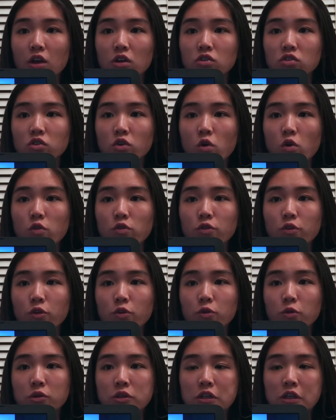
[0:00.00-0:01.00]
So for
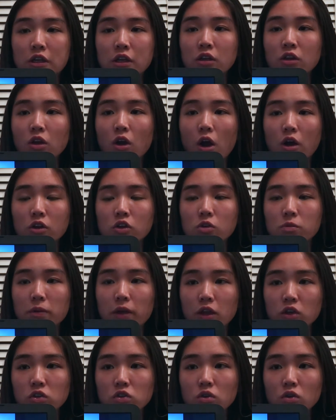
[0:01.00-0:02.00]
routine
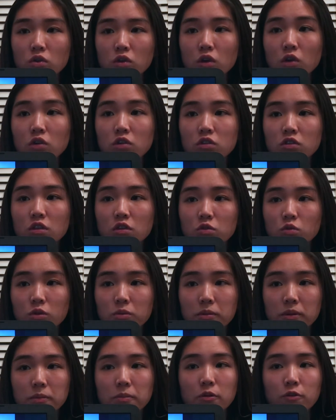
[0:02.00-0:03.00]
occupational use, this
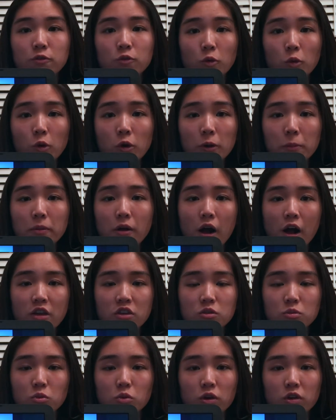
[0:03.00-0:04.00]
would be before
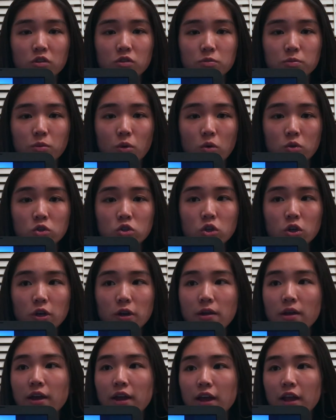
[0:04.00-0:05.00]
possible exposure.
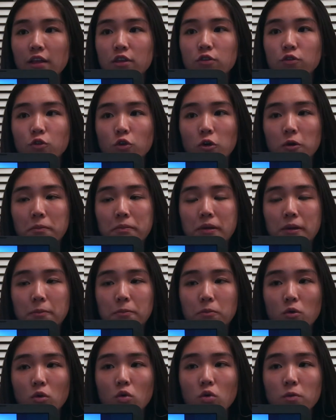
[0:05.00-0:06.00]
It's for
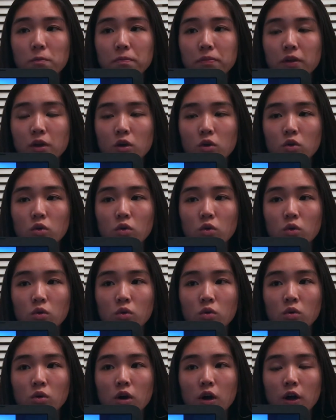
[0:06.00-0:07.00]
people
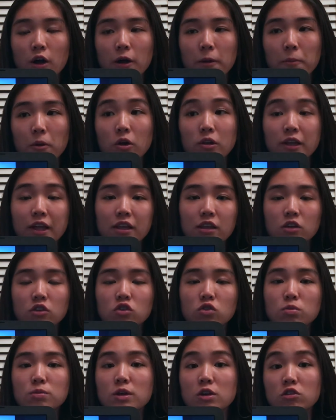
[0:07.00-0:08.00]
who are likely
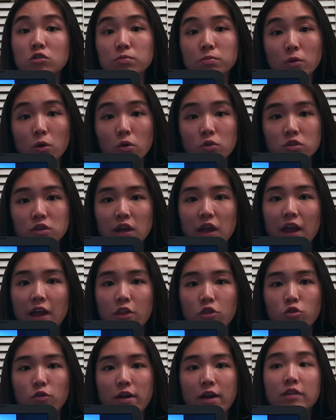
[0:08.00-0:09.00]
to be exposed to
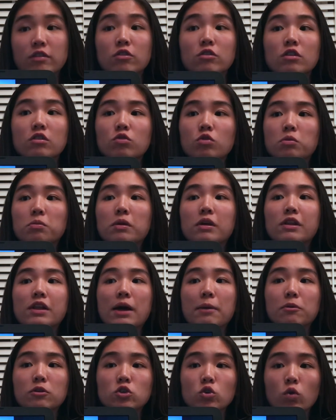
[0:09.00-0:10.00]
anthrax. So this would be
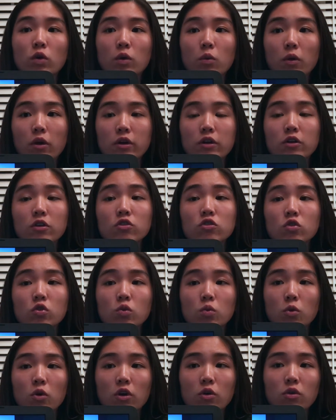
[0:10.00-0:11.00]
laboratory workers who
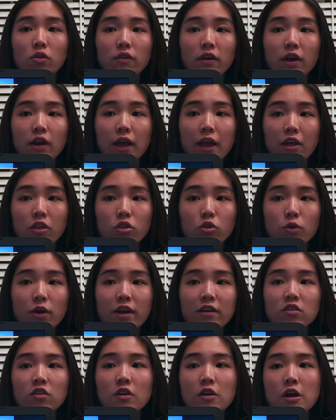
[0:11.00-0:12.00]
work with
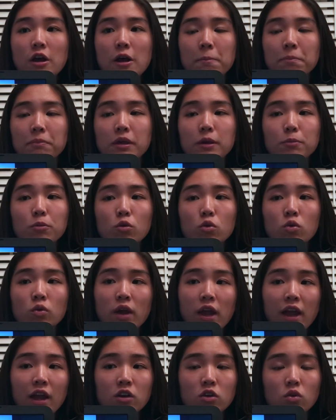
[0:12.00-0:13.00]
anthrax, people who
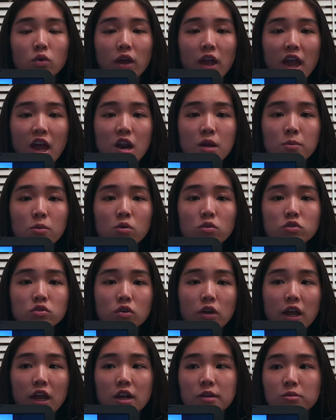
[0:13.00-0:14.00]
handle animals or
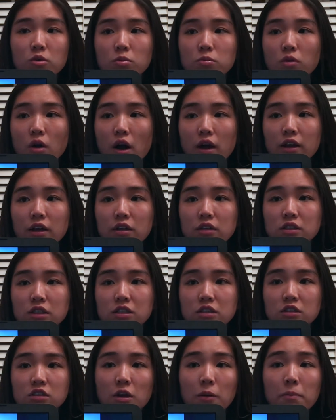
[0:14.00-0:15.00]
animal products,
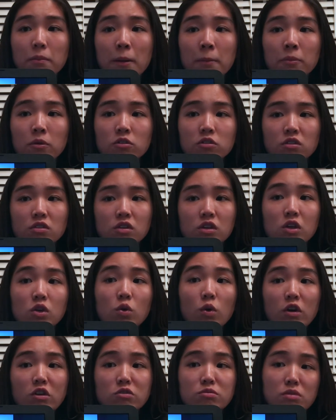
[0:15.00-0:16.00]
and some members of the
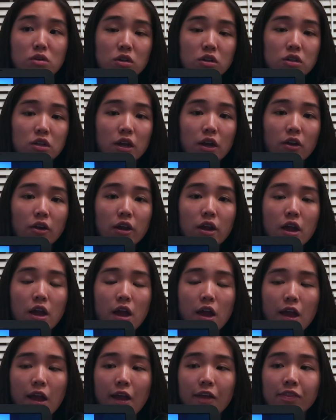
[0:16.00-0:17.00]
U.S. military.
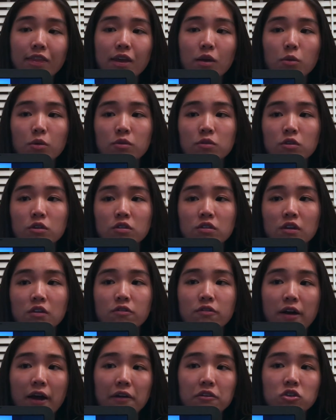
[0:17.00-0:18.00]
And they would receive
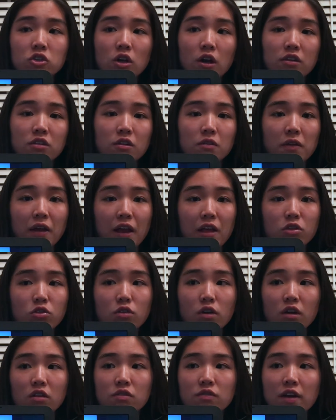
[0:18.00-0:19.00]
5 shots of
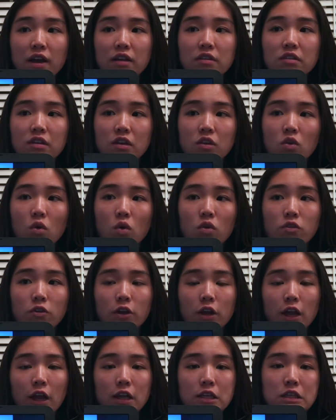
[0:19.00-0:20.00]
anthrax vaccine over
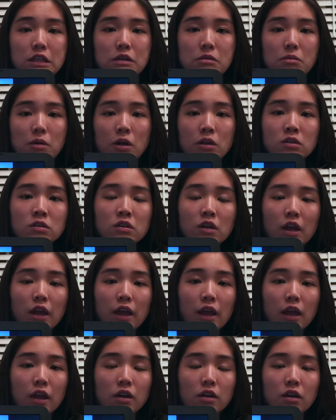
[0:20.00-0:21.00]
18 months
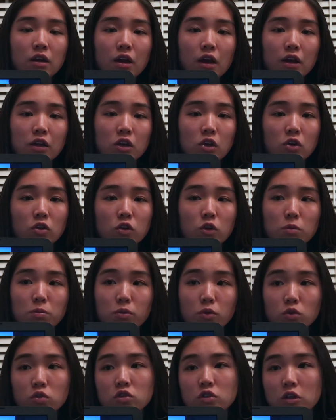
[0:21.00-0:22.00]
and a yearly
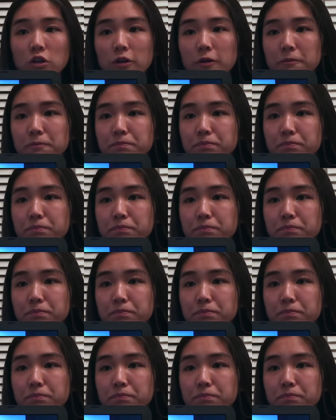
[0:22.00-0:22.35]
booster.